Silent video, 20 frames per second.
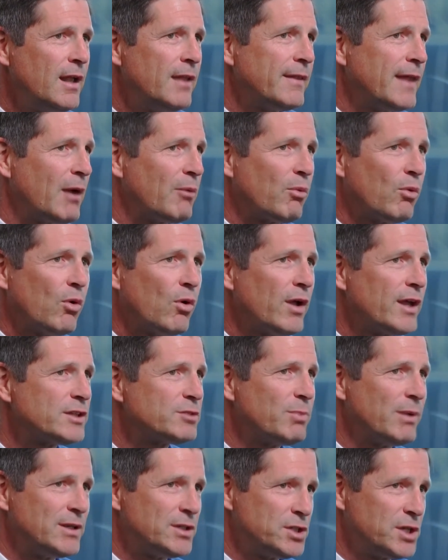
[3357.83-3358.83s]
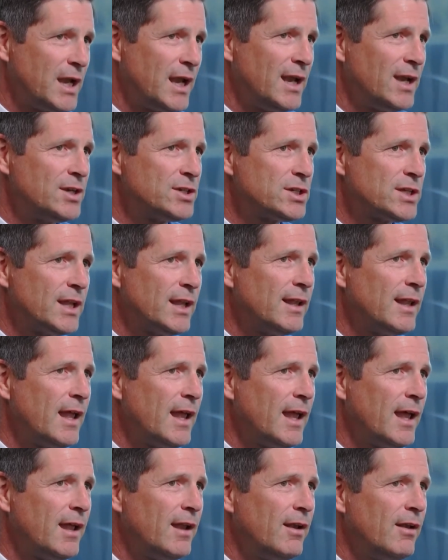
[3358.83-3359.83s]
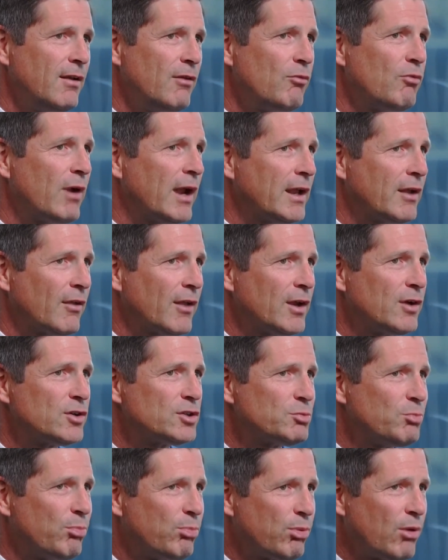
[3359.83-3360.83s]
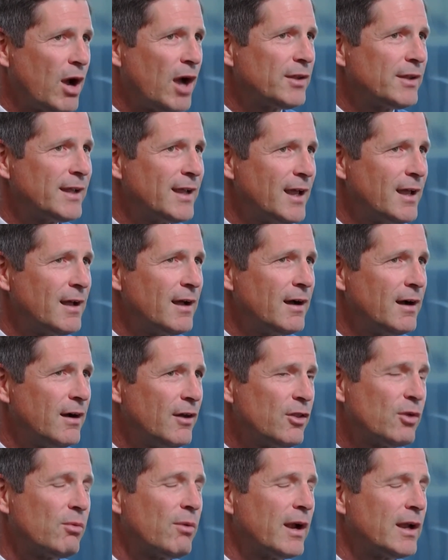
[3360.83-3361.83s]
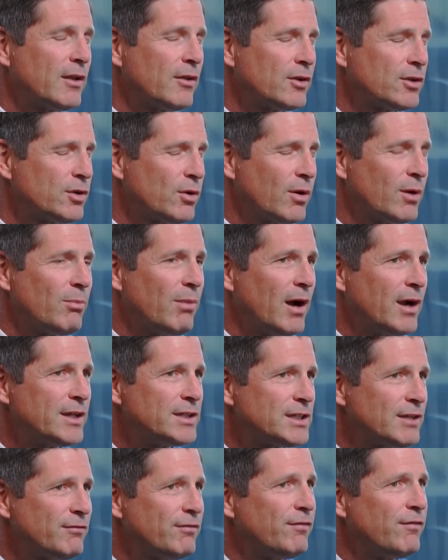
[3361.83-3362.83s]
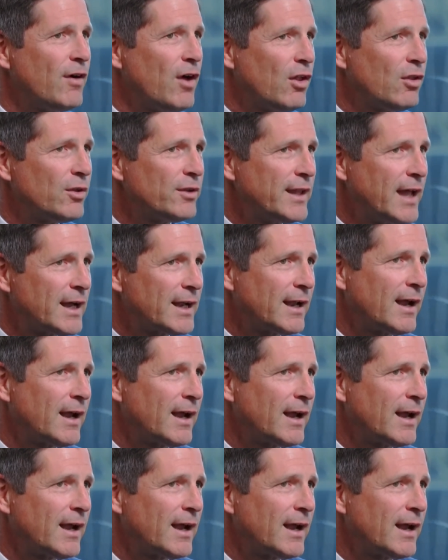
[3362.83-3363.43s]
That rule has been changed, and regulators broadly, other regulatory bodies have followed that